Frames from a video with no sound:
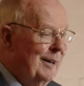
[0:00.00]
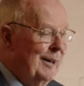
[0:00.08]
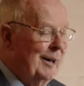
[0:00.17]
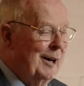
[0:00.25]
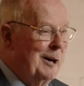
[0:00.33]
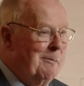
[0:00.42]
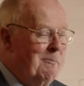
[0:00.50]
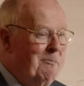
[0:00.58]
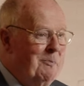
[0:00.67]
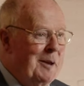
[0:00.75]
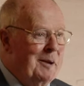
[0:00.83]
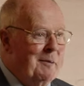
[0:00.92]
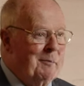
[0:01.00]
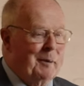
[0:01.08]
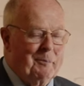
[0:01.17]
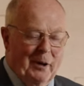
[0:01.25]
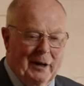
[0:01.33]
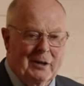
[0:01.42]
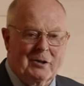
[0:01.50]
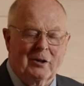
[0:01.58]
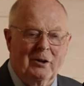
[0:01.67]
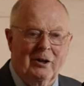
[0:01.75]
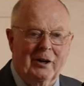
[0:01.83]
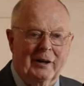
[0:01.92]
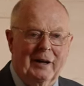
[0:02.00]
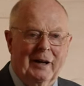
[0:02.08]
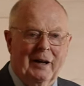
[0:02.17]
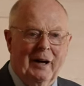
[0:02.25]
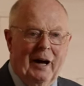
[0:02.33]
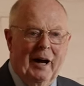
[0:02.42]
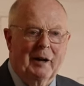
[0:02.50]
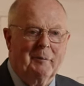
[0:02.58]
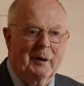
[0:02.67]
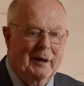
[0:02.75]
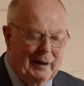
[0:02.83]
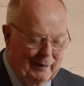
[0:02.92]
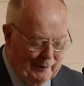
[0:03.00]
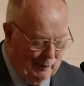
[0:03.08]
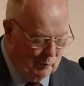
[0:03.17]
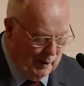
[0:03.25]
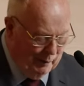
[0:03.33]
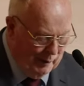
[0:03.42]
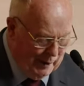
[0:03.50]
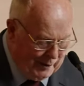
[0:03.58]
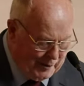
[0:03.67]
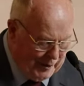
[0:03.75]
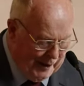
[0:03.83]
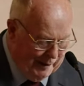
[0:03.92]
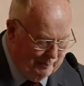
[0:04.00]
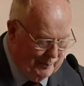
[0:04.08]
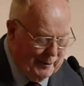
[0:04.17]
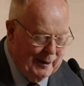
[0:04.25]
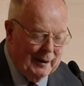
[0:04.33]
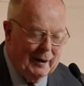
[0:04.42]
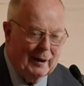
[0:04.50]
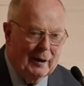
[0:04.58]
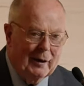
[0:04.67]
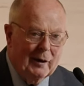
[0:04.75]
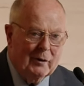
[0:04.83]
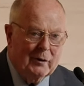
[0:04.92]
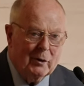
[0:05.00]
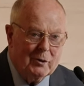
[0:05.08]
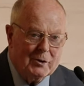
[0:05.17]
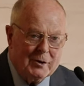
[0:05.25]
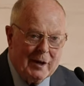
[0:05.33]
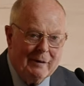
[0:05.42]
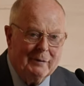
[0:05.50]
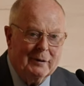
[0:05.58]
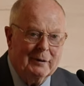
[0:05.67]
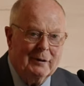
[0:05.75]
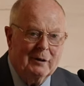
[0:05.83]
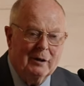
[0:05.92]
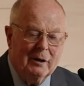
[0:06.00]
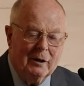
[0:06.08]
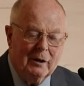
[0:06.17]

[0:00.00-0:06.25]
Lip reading: But praise God, I believe that we will escape those seven